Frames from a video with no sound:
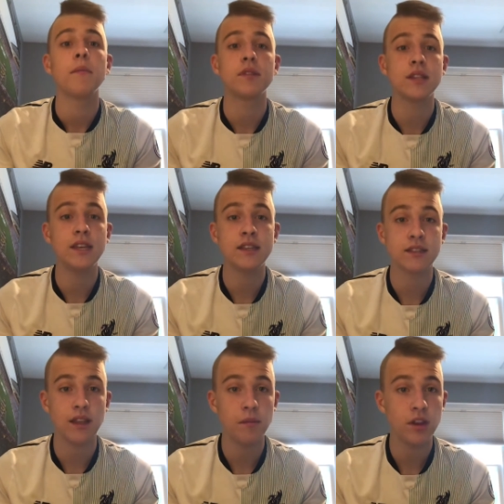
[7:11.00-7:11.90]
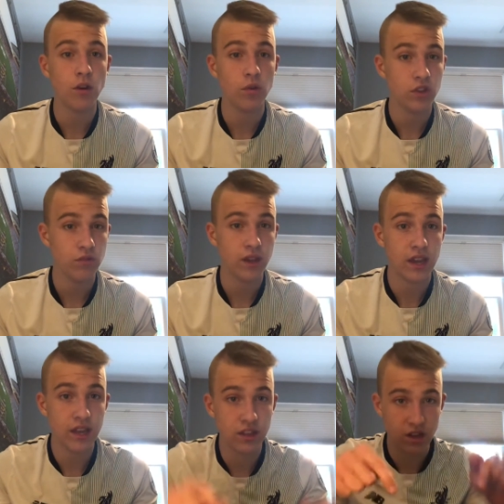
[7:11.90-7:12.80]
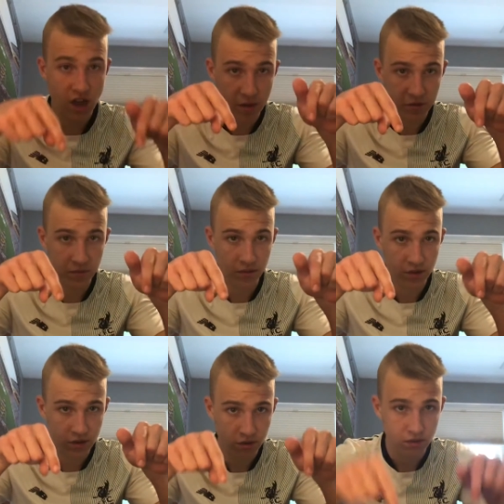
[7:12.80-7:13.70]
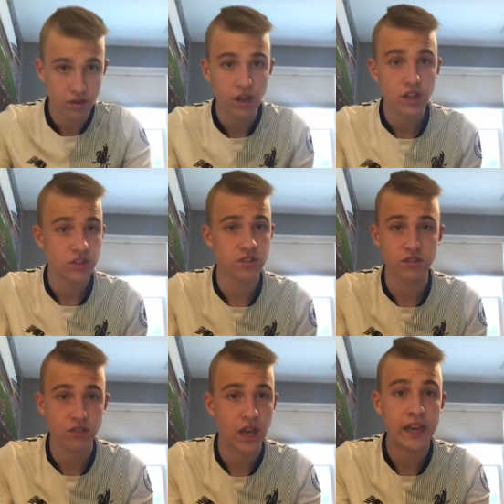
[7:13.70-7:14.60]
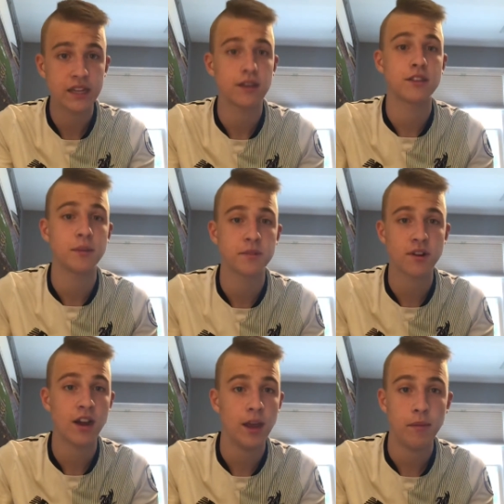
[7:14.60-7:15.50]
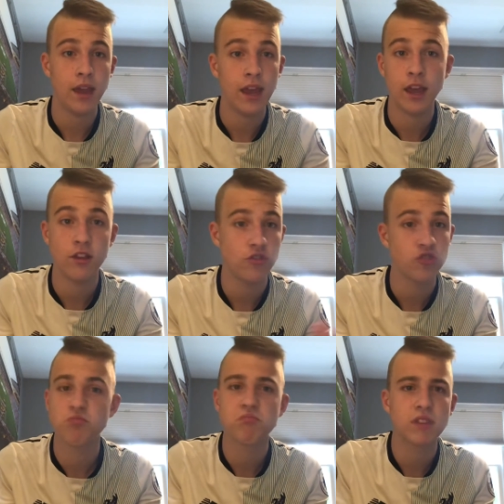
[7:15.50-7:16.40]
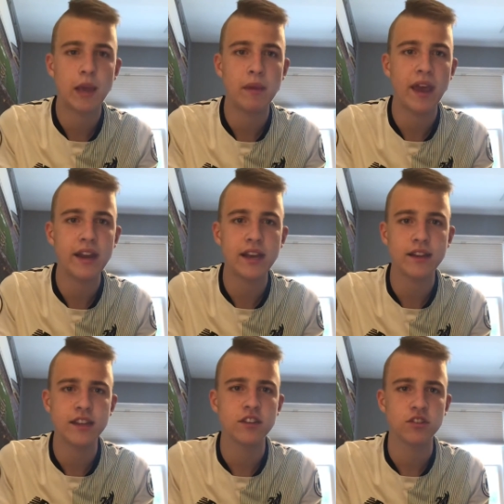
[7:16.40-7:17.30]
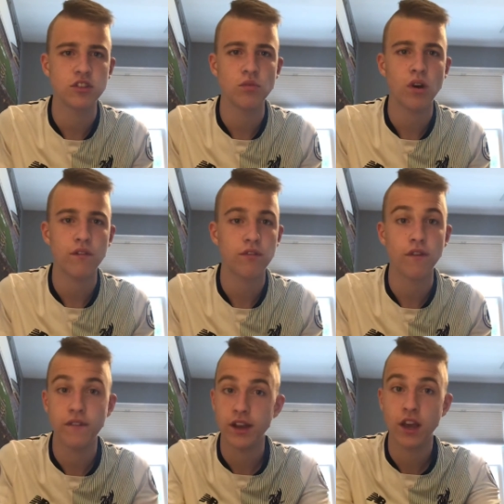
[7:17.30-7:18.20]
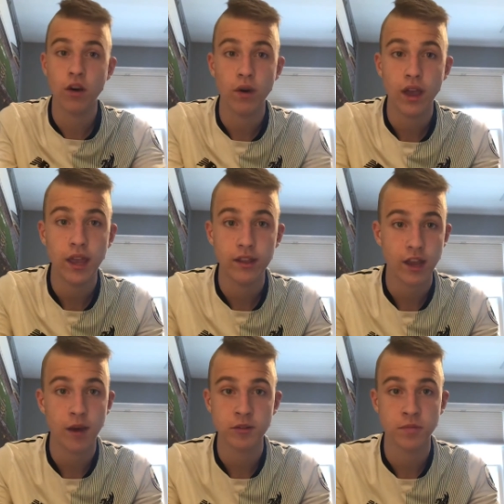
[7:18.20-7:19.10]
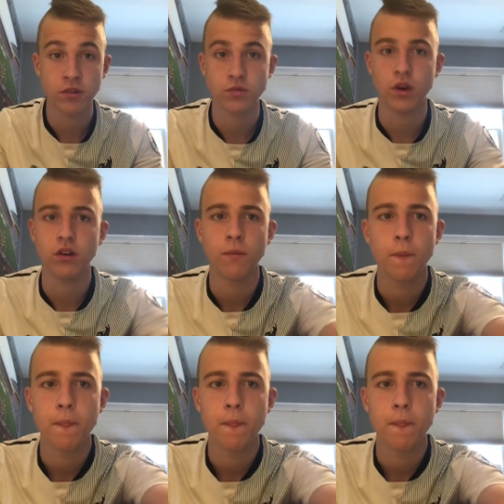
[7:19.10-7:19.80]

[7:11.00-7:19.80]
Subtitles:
Please let me know what you think in the comments below. Just like, subscribe, and just give me any ideas you want for a video in the comments below as well.